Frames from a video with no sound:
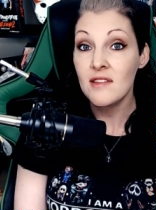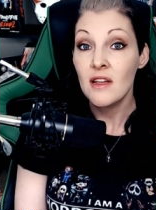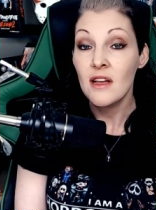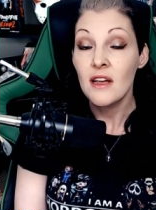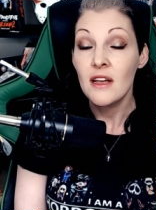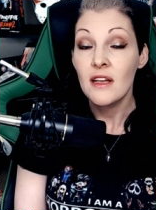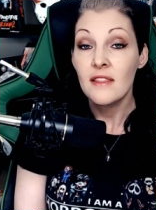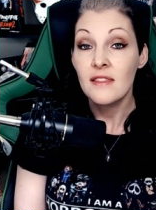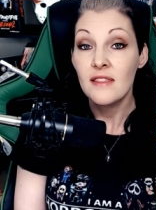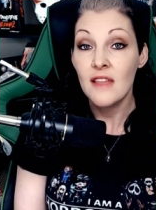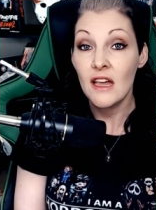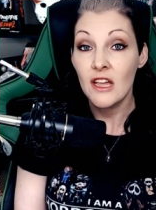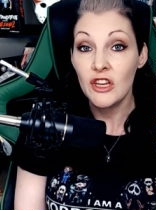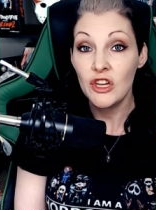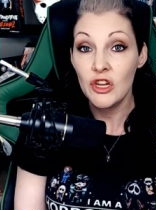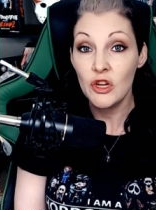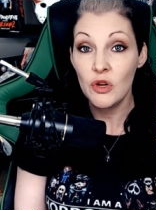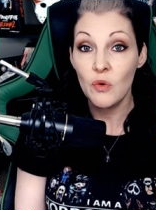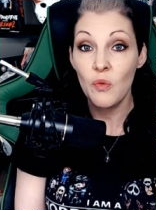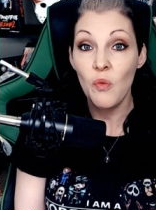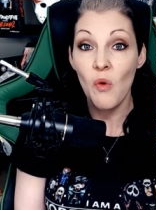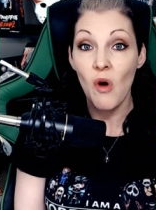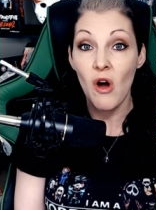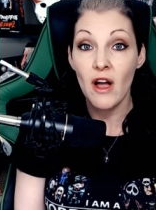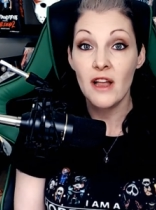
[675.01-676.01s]
that you
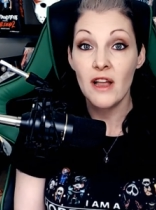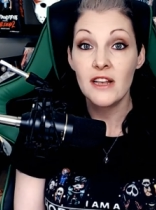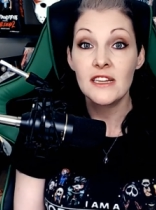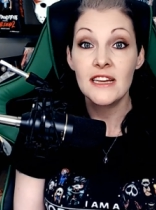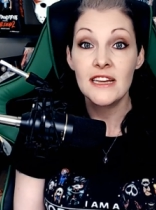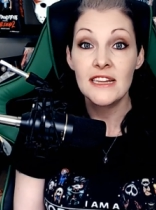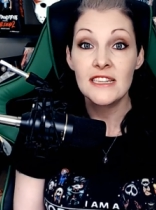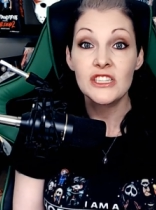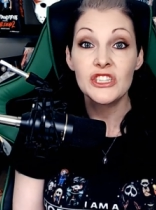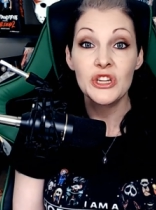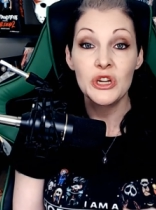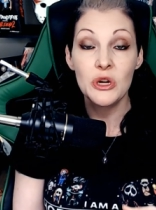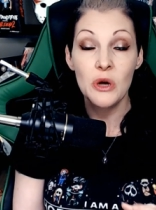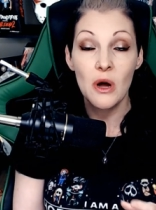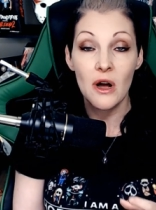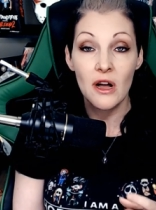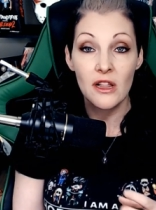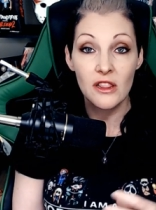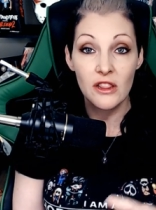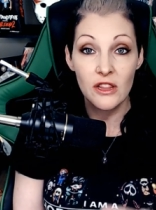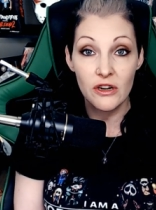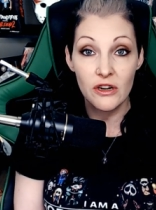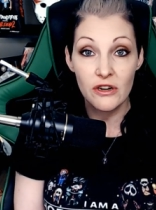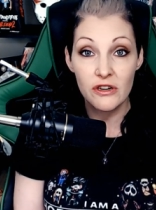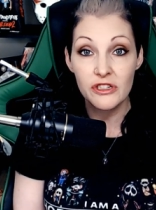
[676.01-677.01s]
want it to
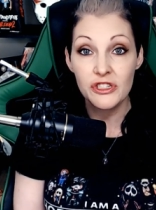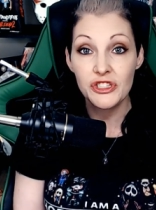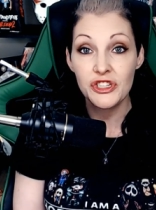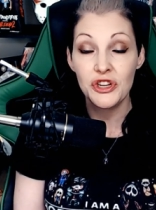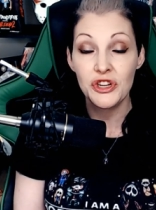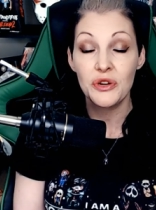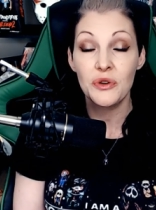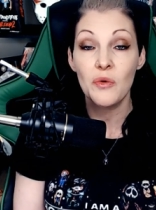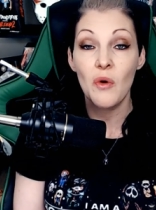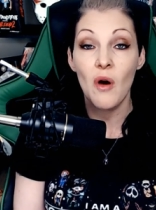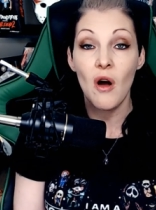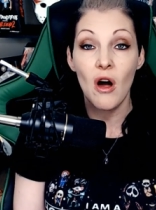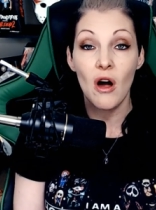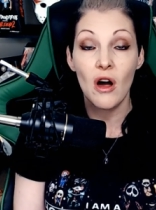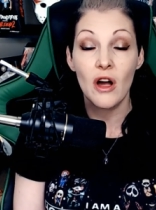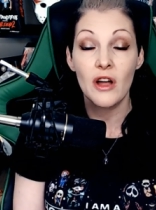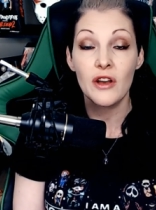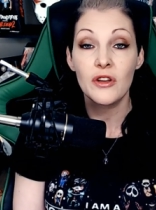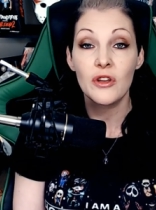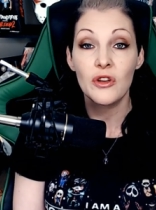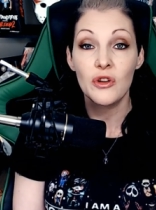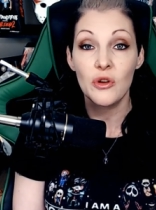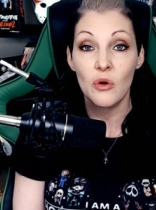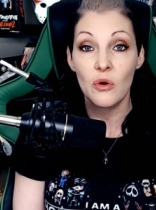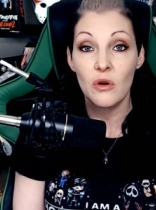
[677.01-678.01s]
alert to on
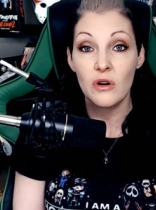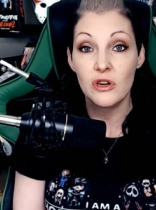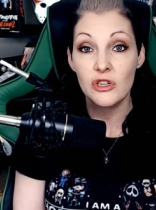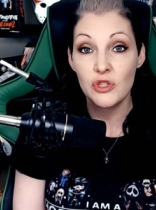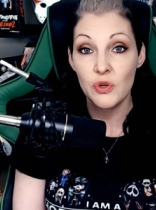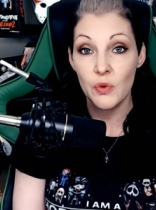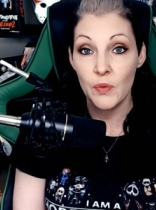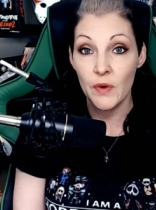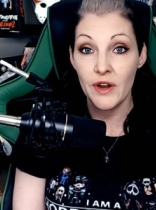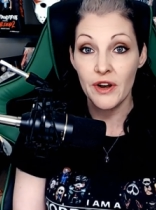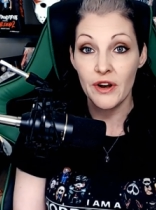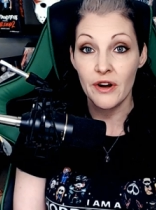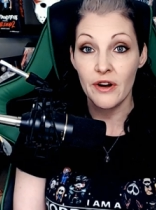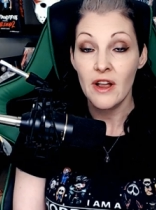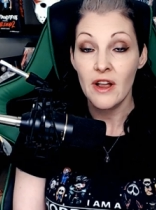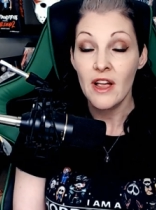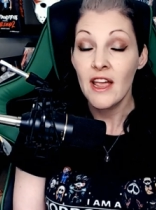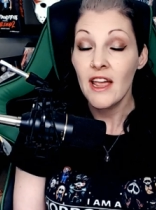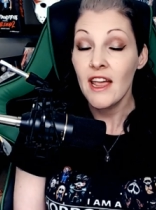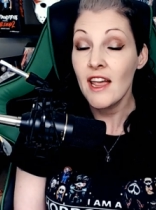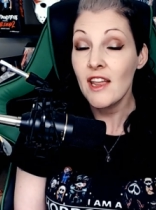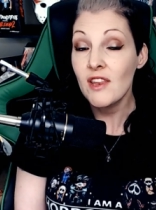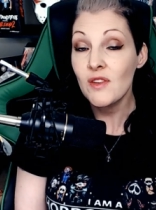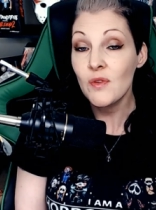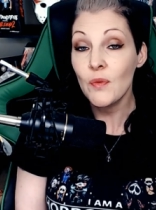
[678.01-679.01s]
your Twitter.
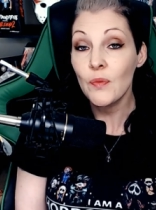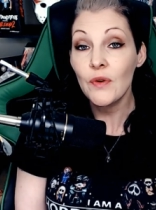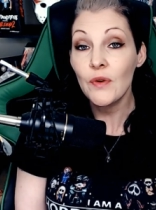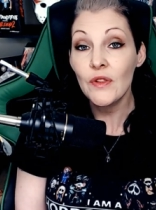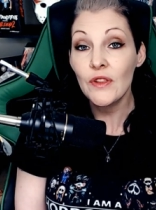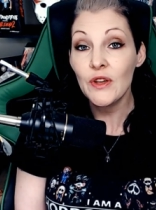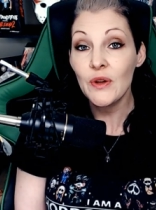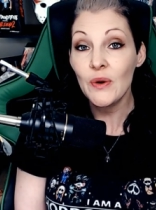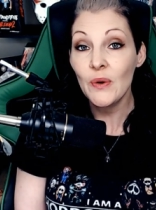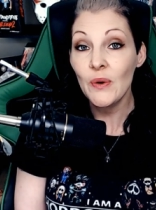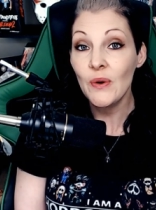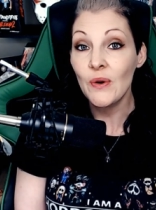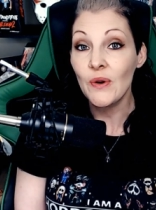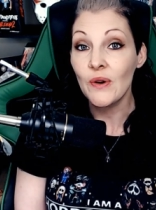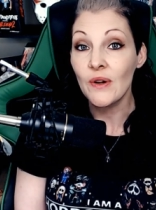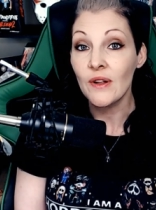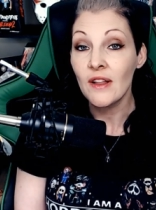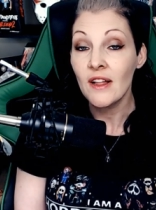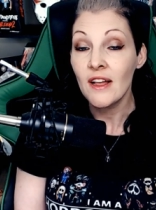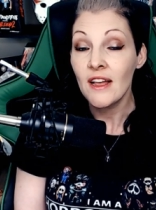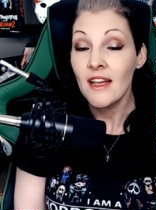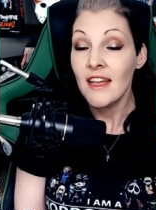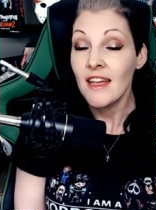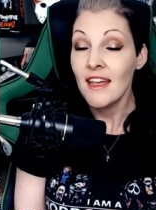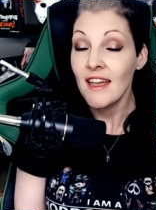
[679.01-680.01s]
It's really cool.
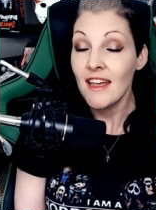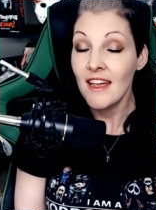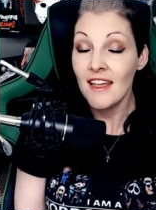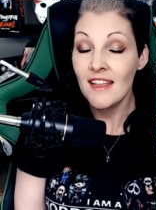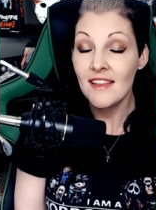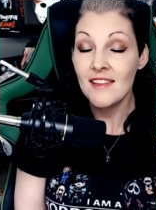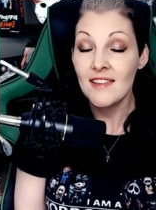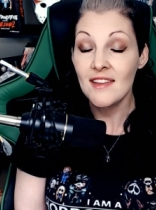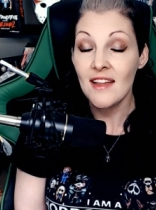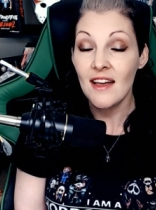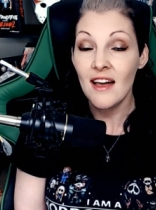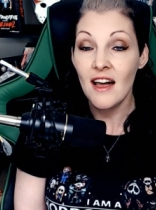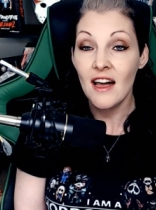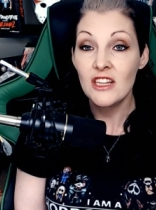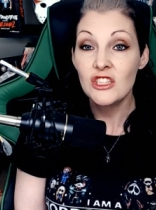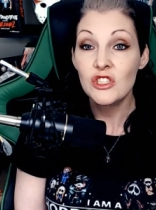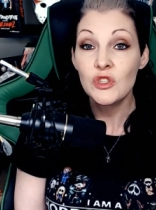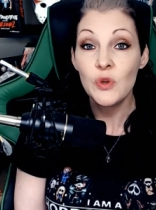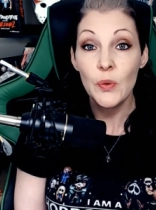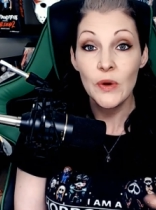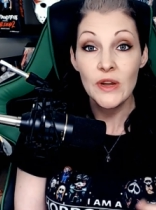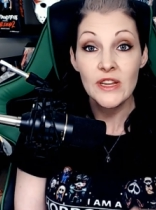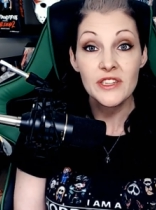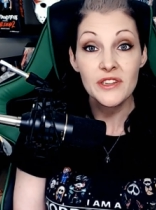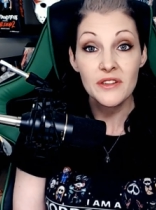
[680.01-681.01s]
It's uh,
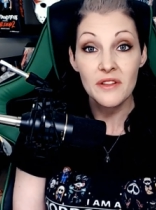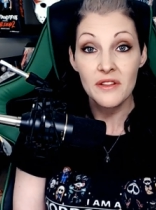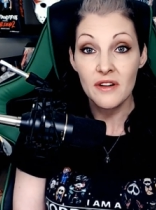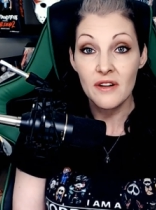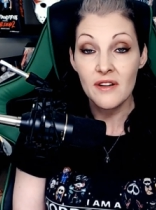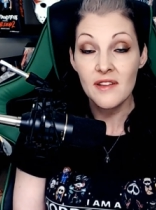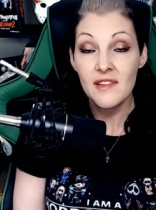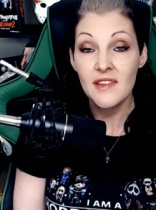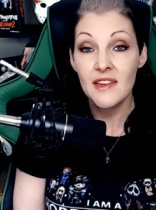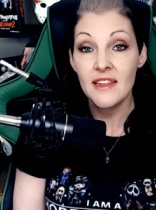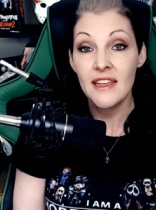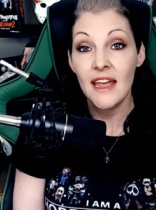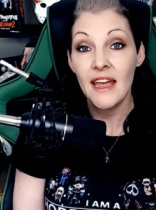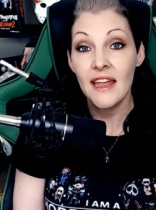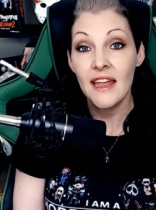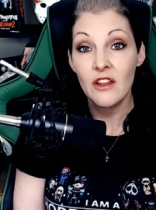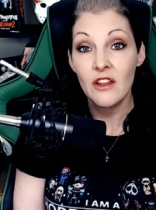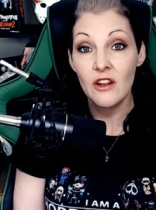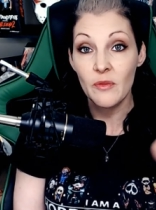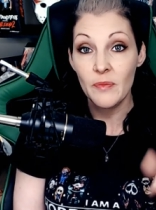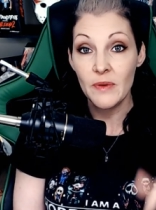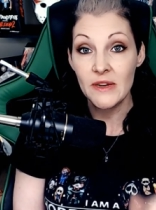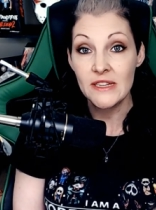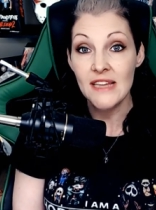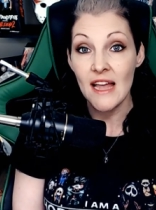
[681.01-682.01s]
tweet alerts. Again, it'll
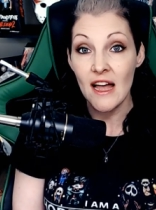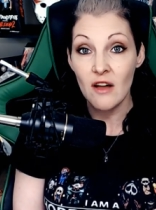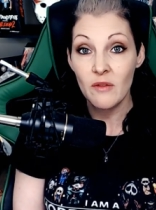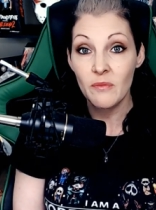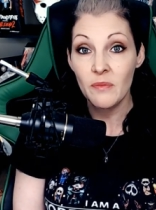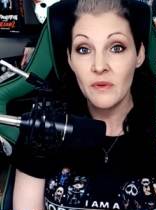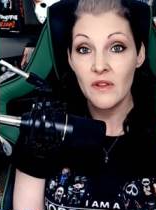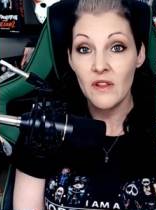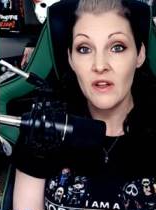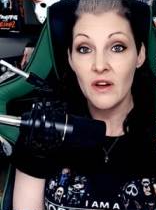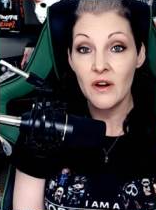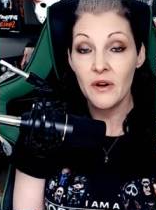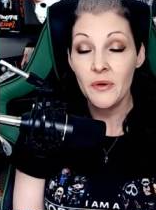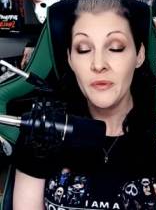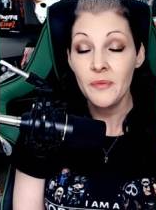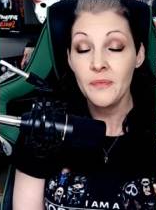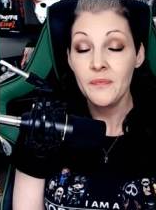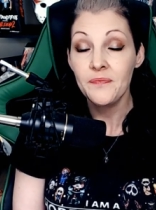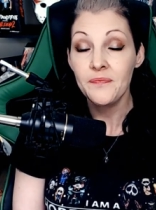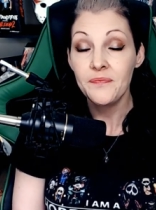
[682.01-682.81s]
be down below.